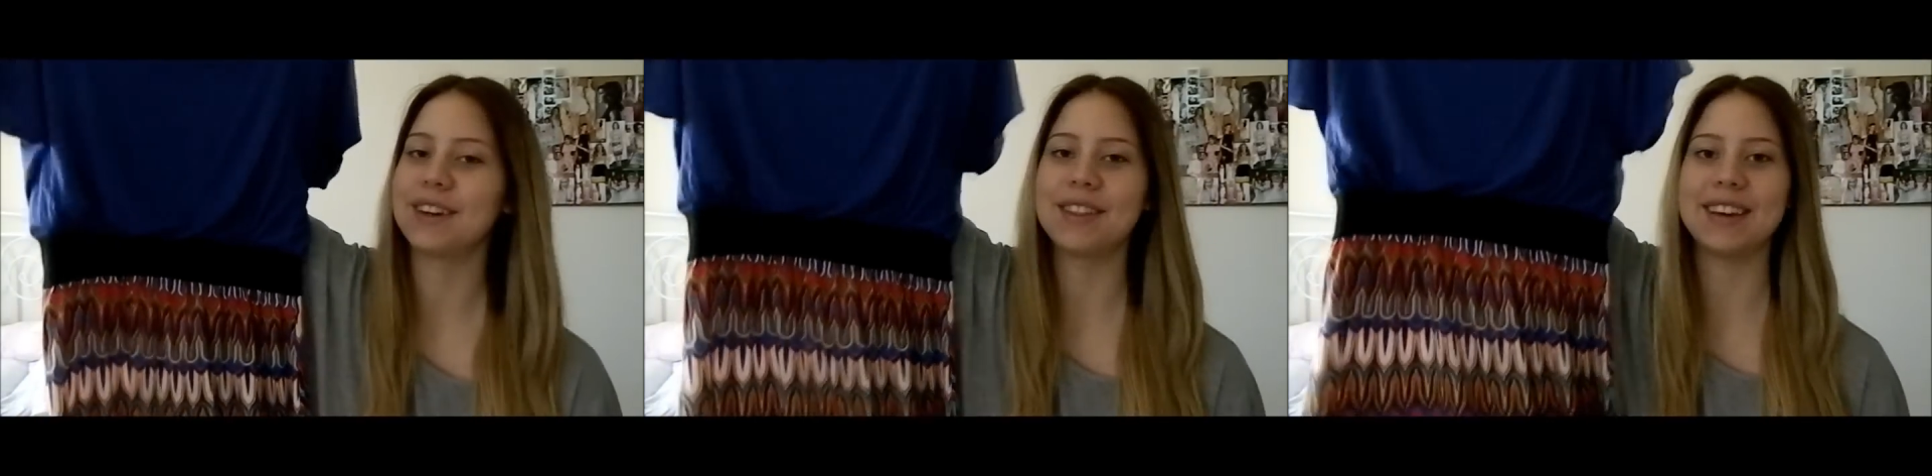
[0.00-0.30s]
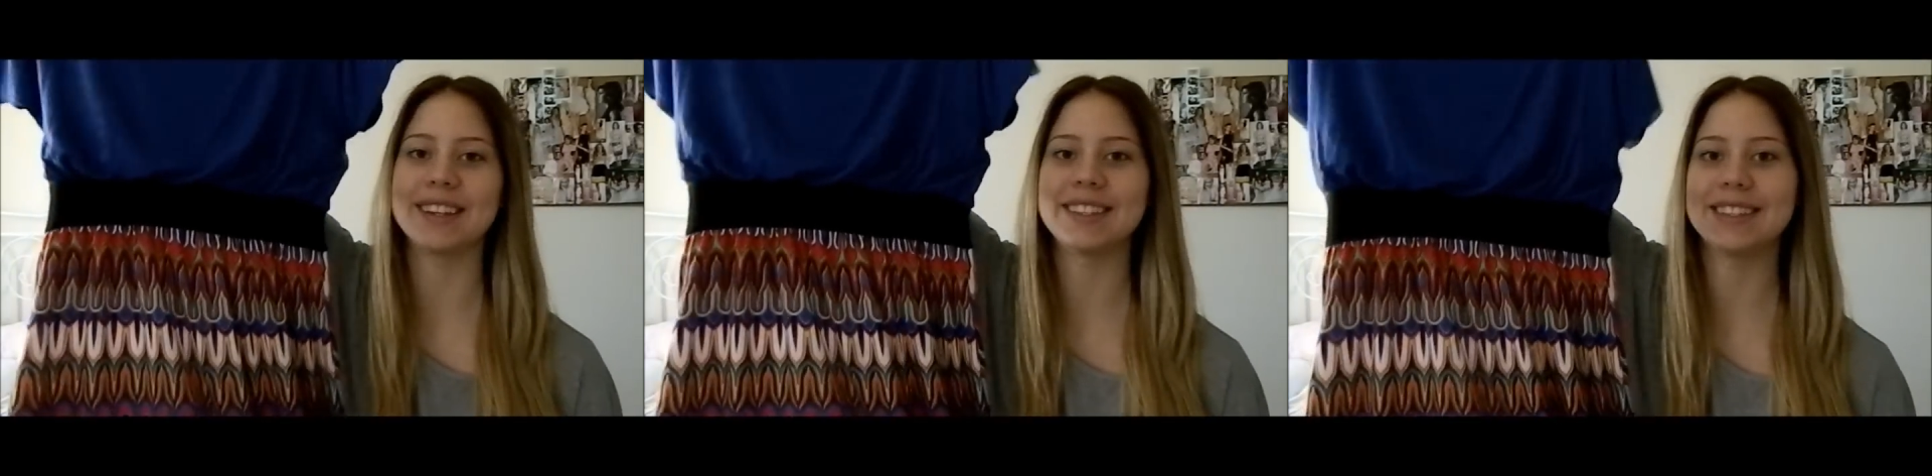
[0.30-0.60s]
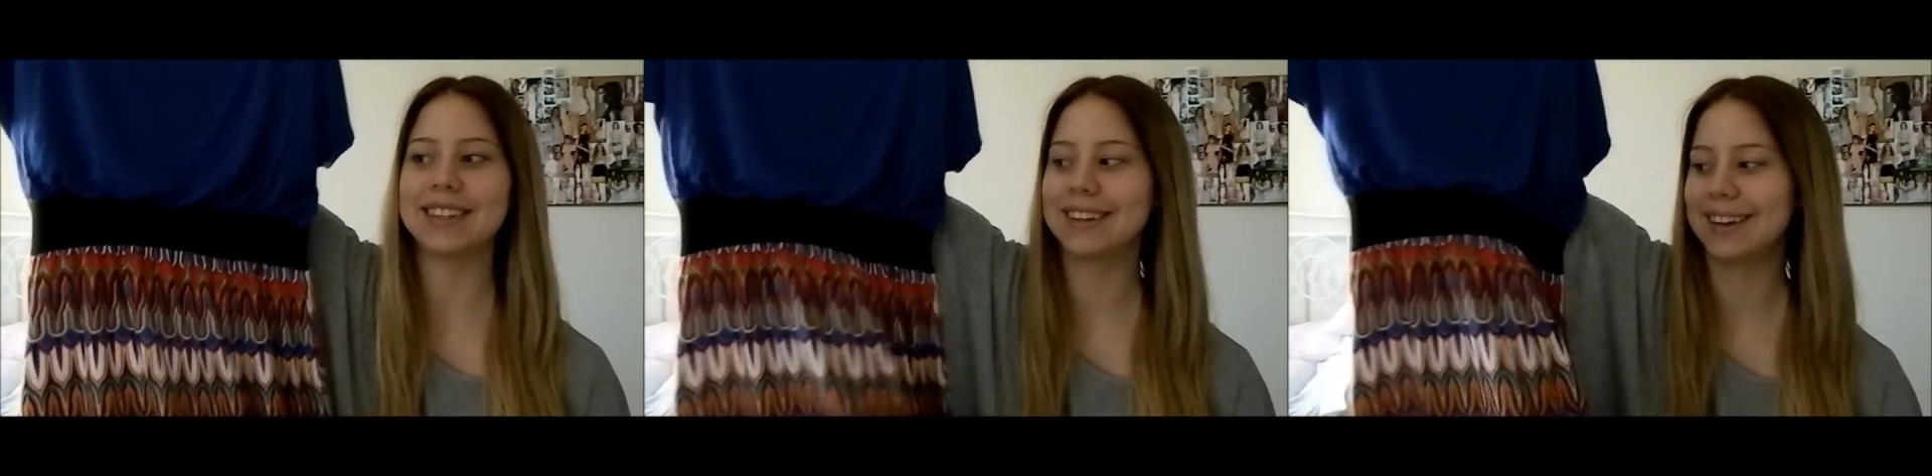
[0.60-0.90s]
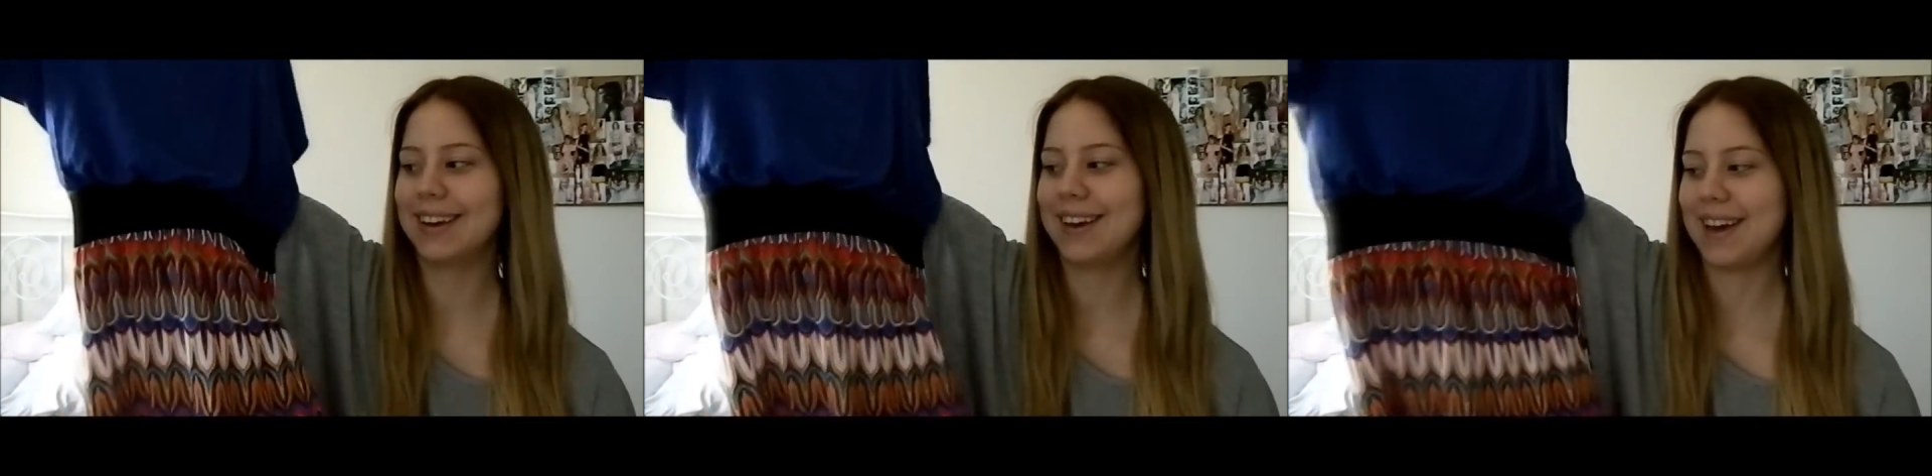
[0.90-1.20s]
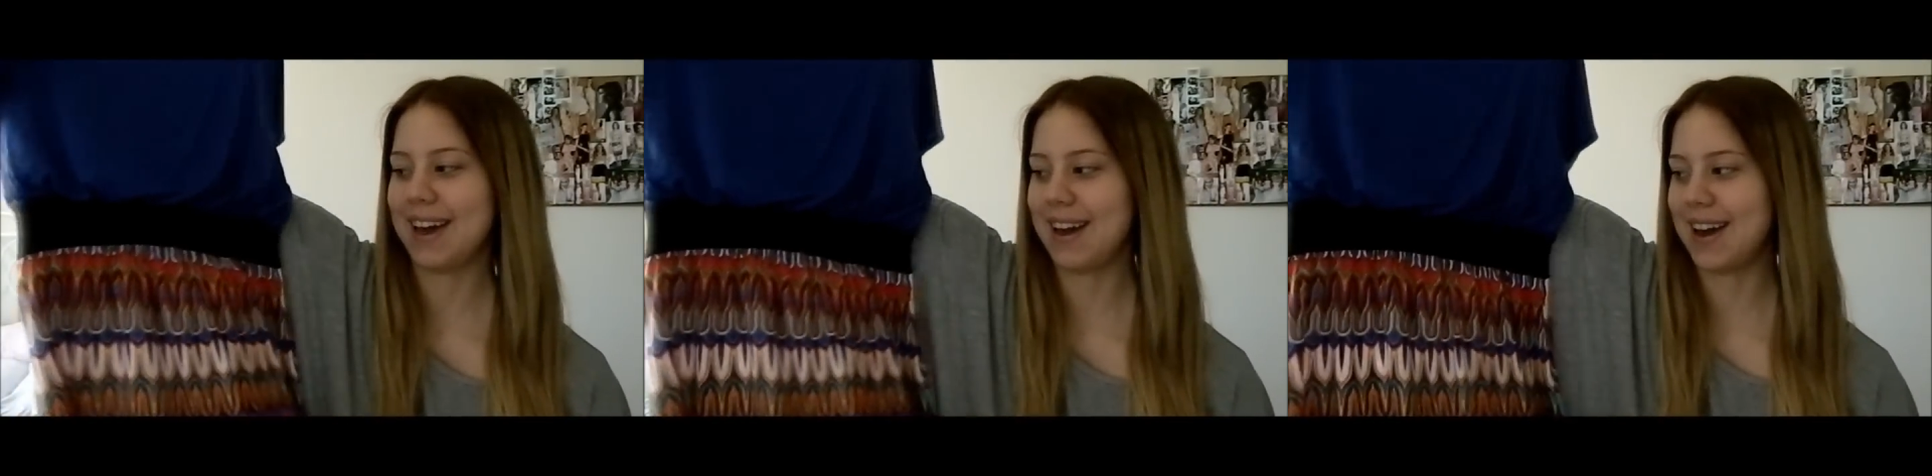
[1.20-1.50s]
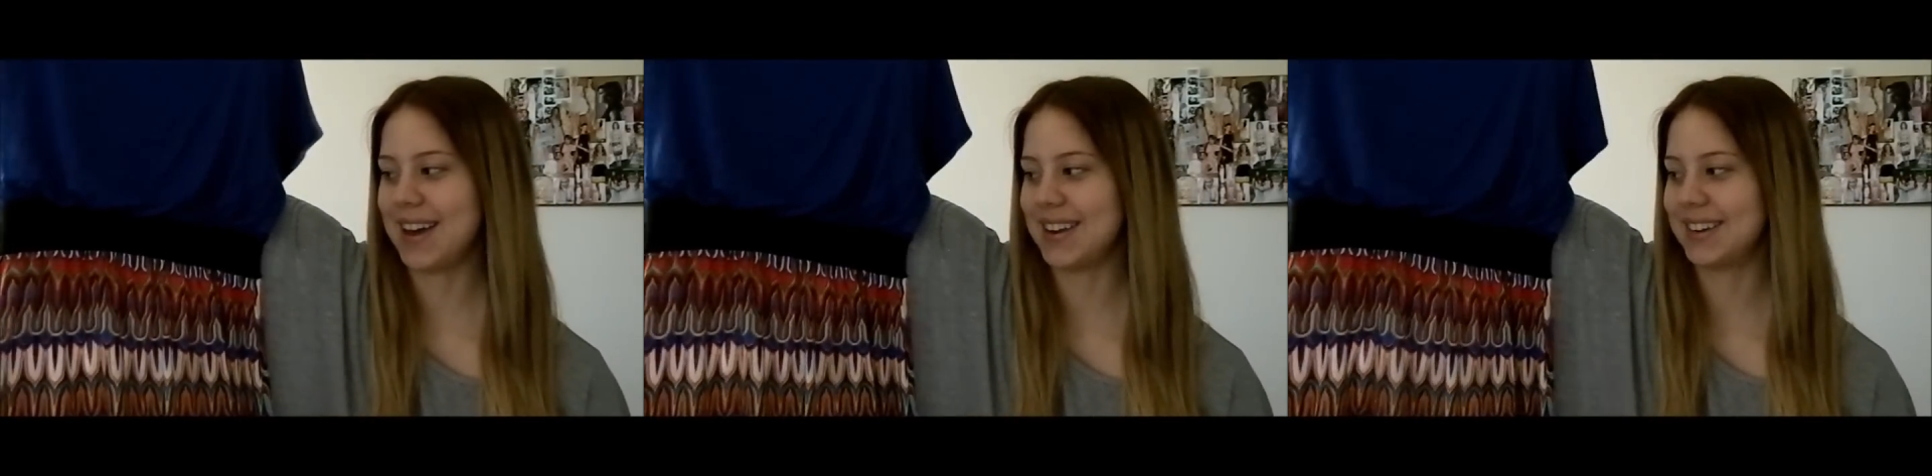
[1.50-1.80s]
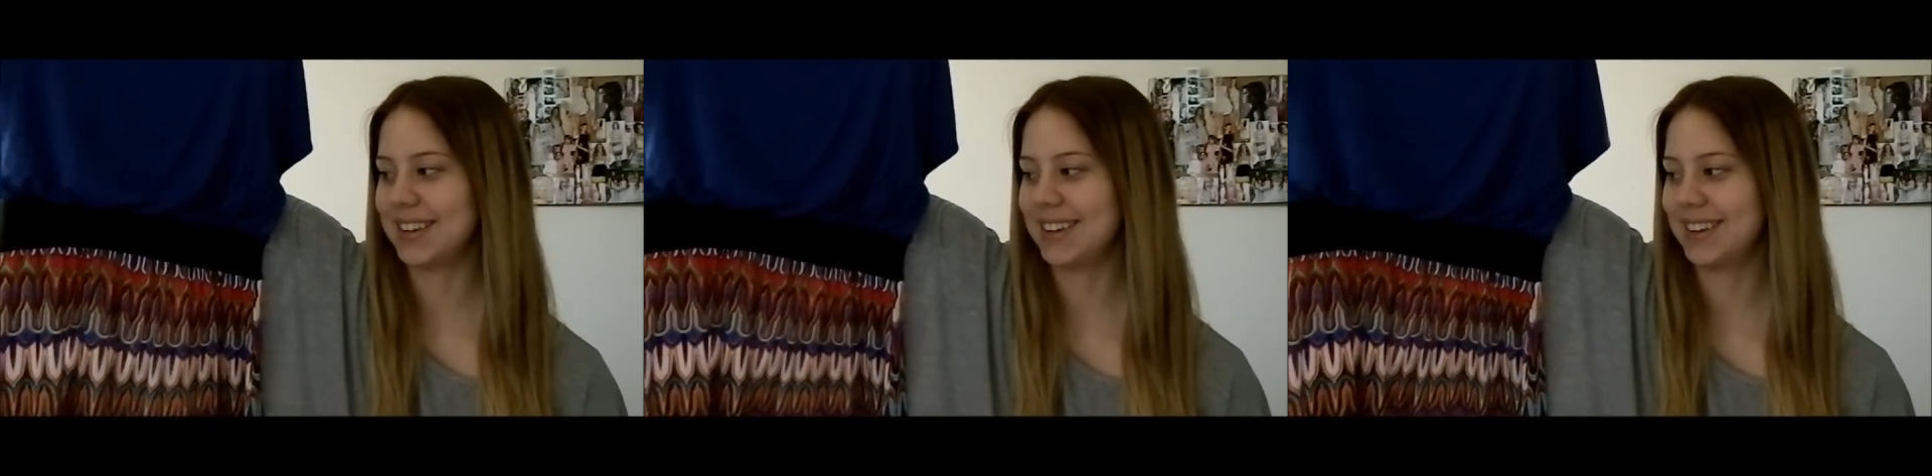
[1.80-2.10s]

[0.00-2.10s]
this and